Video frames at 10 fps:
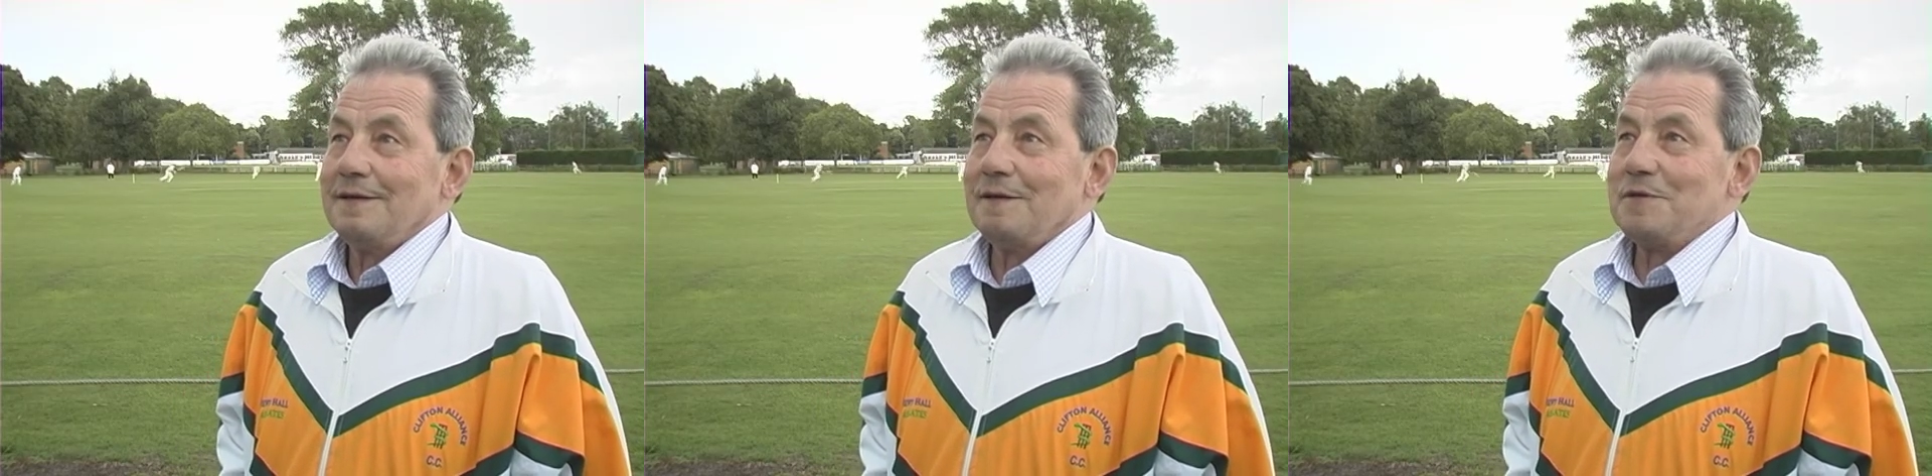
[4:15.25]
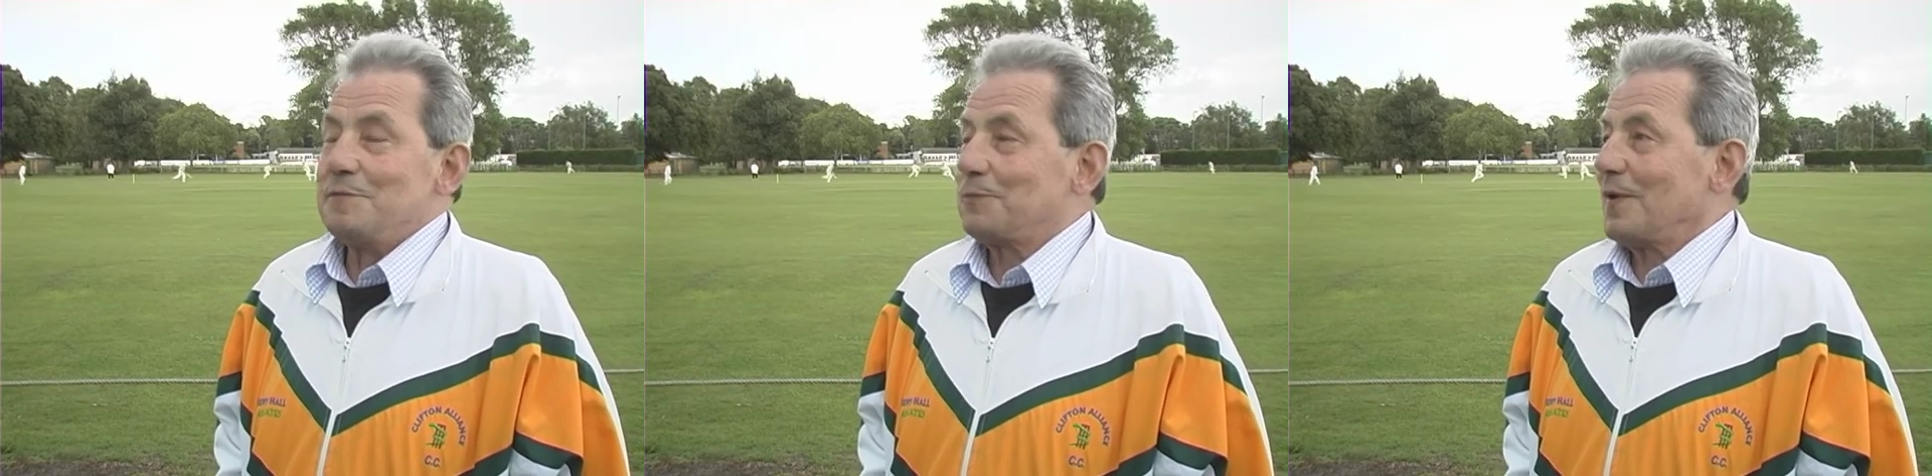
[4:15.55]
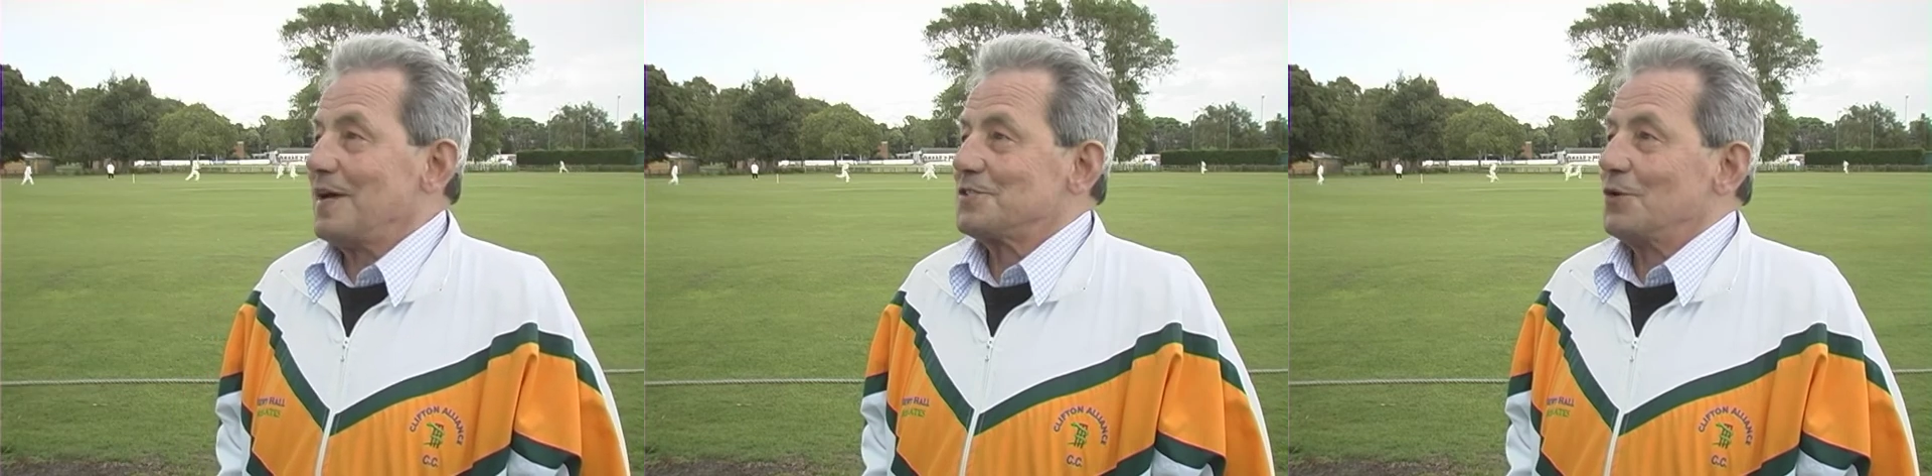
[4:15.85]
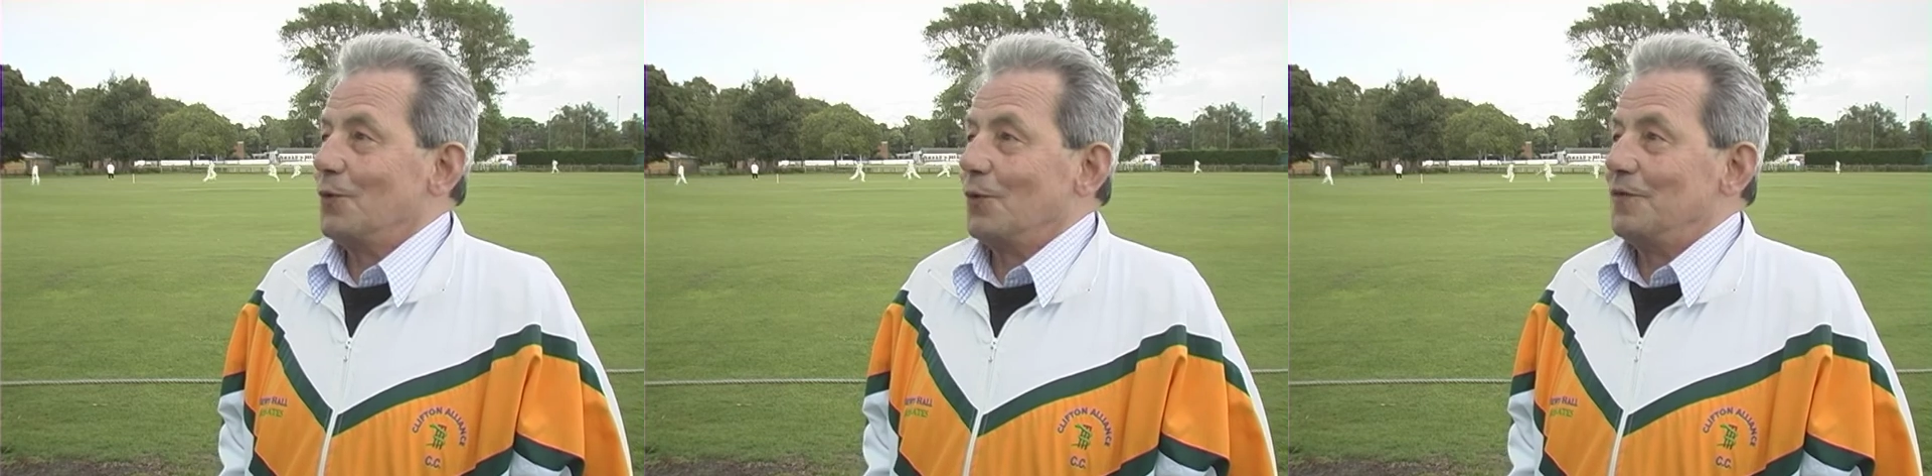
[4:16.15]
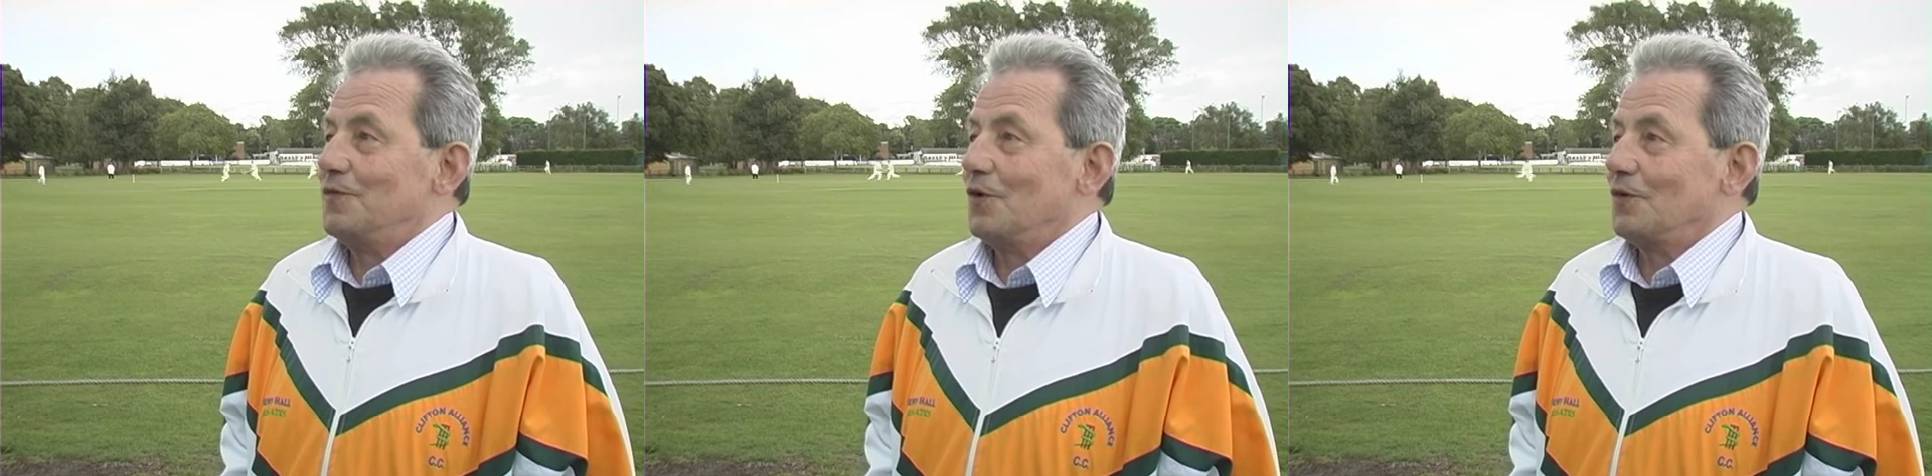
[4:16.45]
I mean, players who
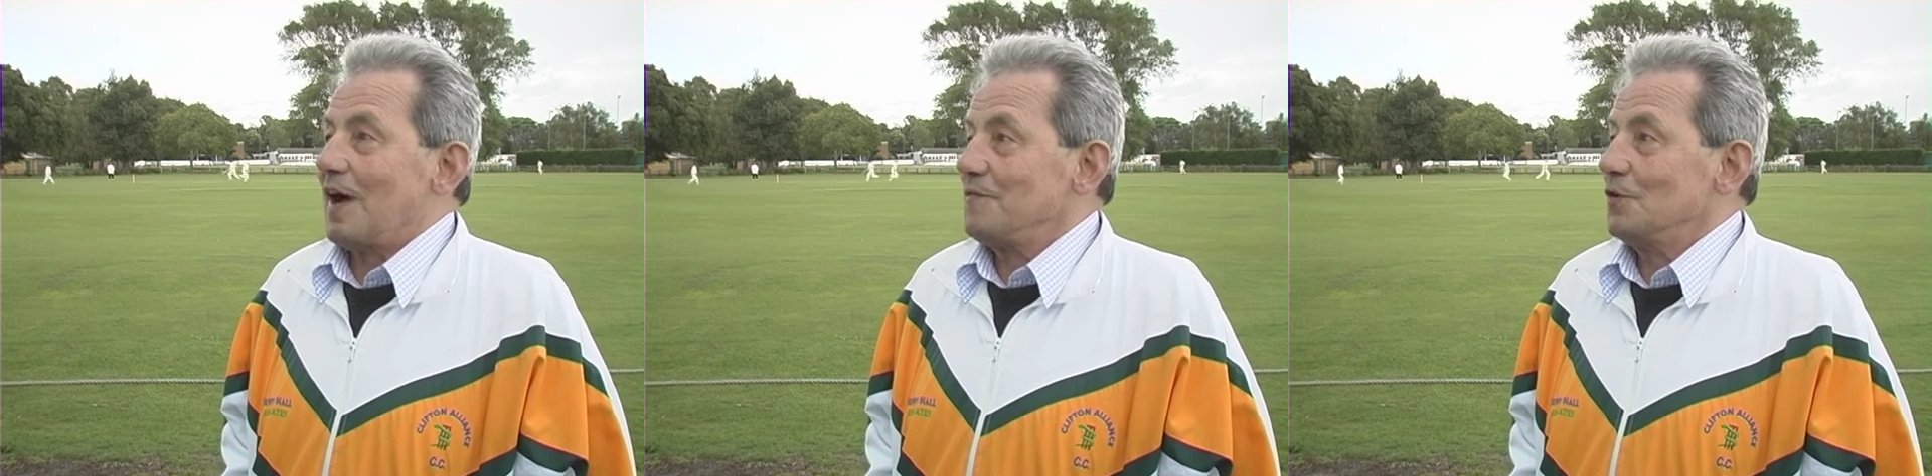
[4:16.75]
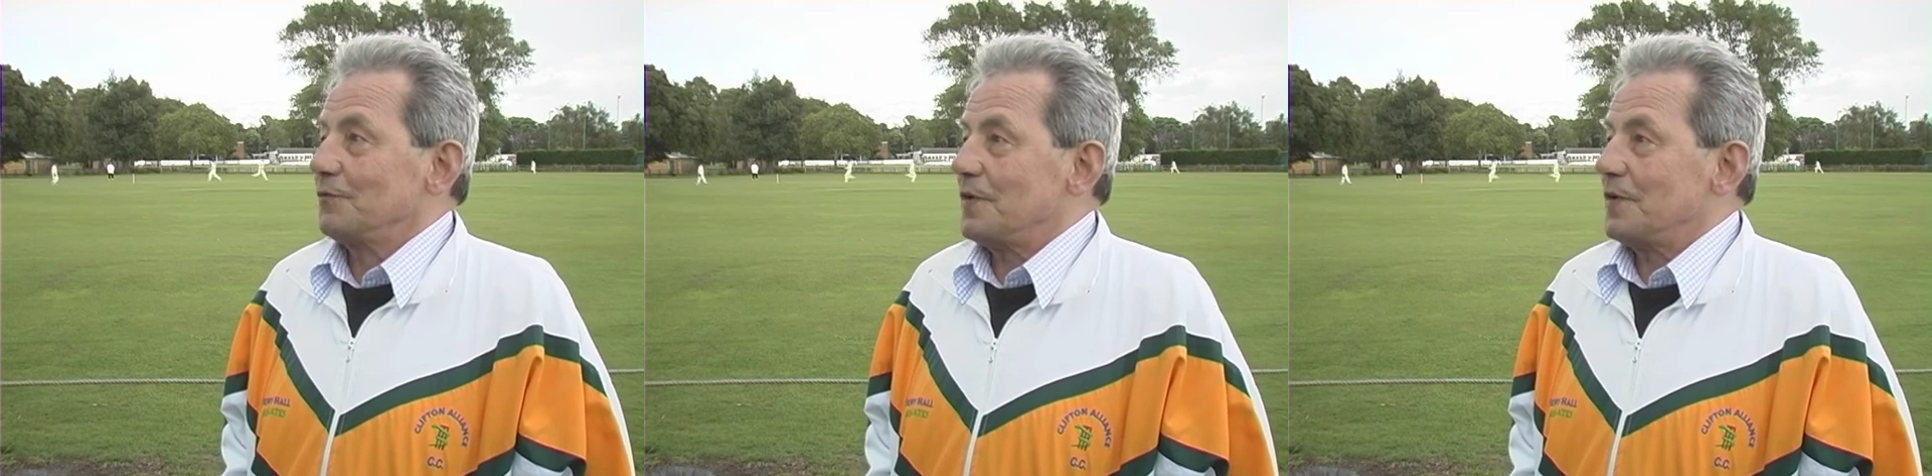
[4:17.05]
I've known